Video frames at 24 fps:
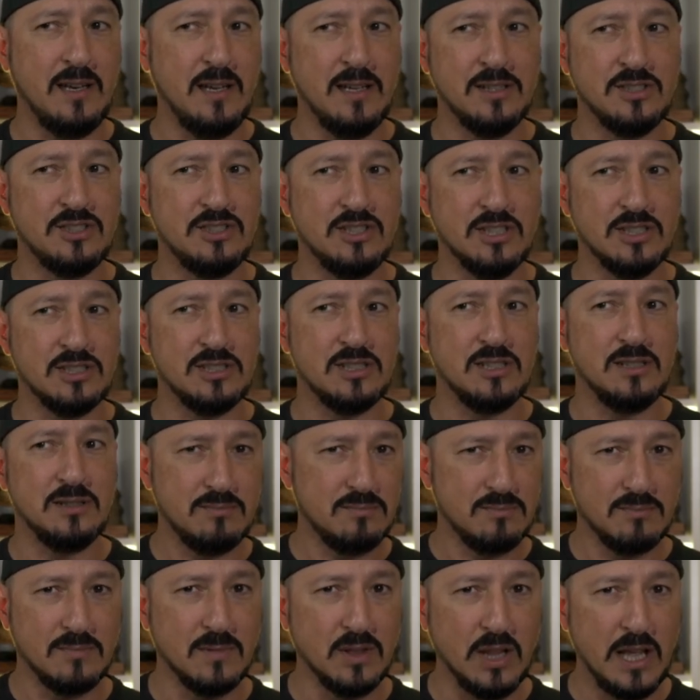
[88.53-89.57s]
It's just
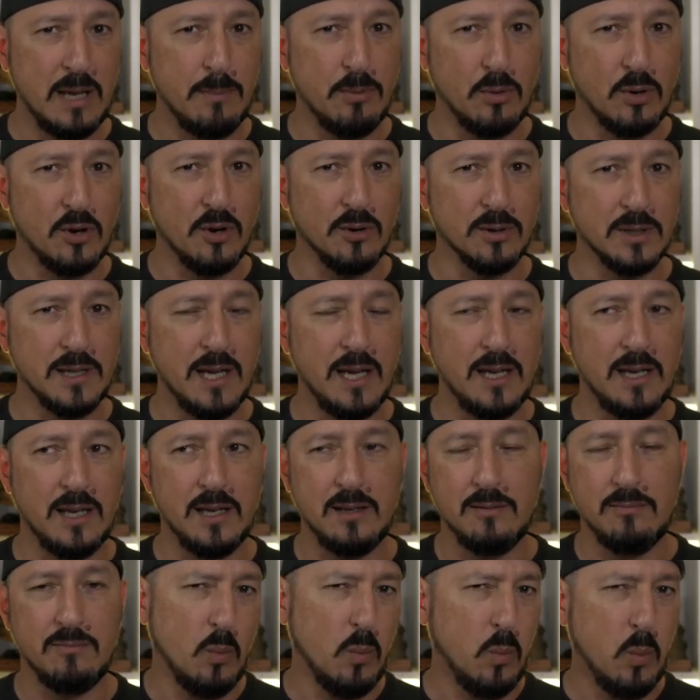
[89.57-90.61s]
label
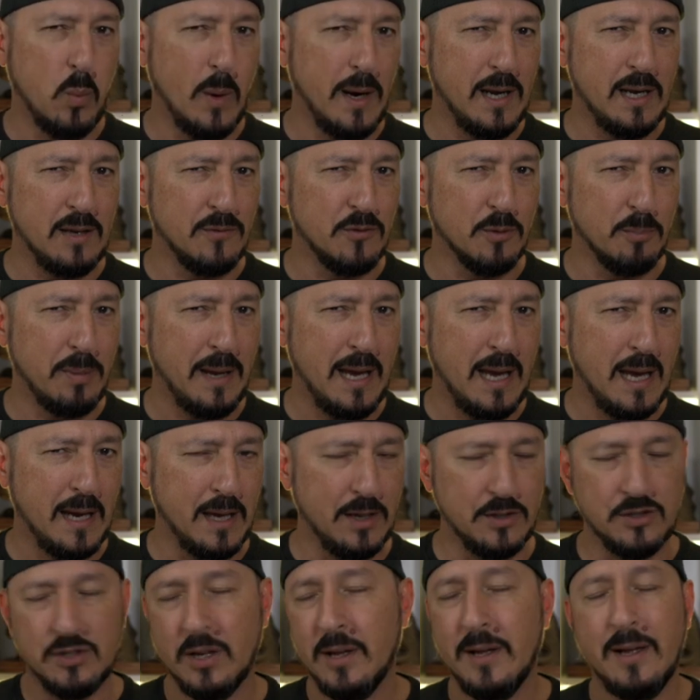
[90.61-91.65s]
created, waiting for
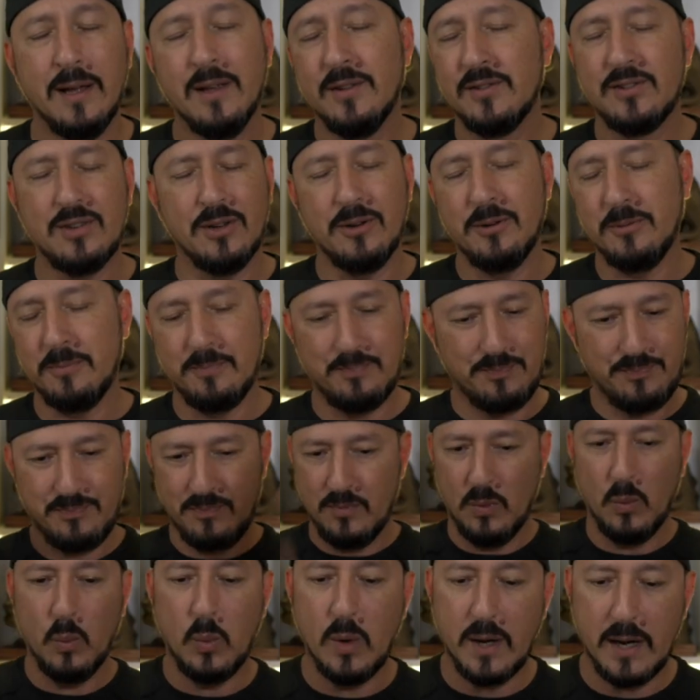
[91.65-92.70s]
package. So
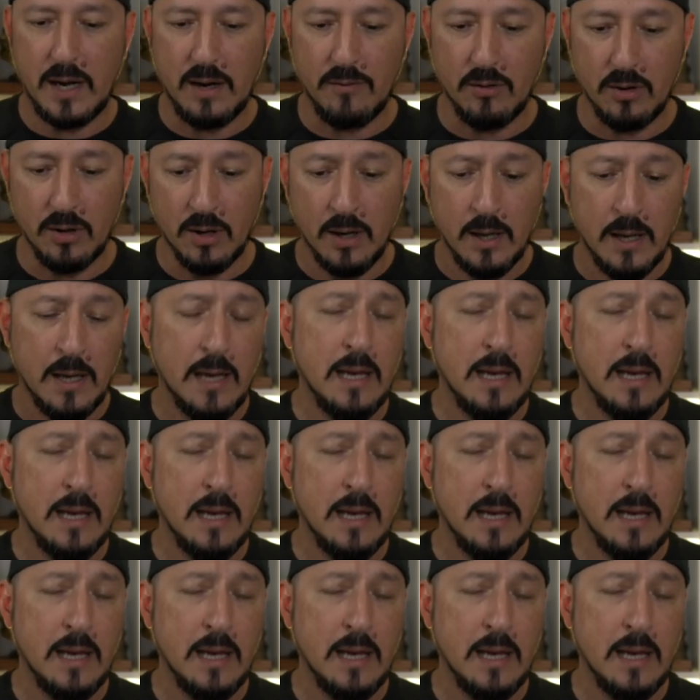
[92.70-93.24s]
whatever.